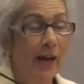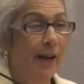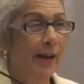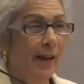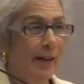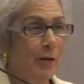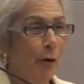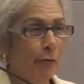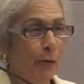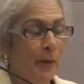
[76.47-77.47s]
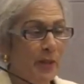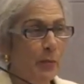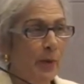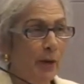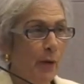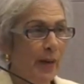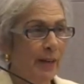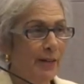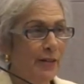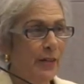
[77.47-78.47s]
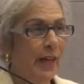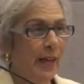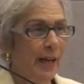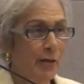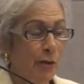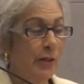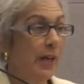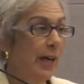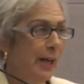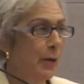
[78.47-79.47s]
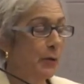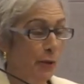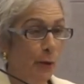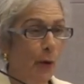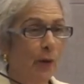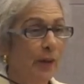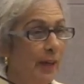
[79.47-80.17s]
and I know from experience that I should not use it all,